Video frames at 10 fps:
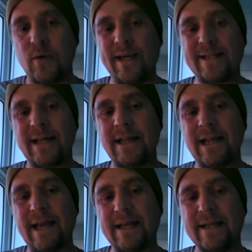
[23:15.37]
So he's
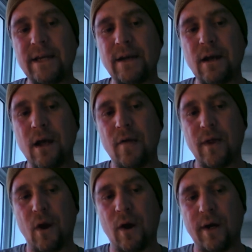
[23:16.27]
glazing
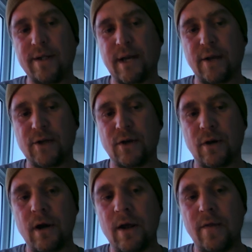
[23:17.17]
the
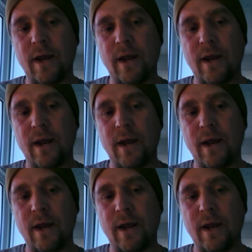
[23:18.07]
architecture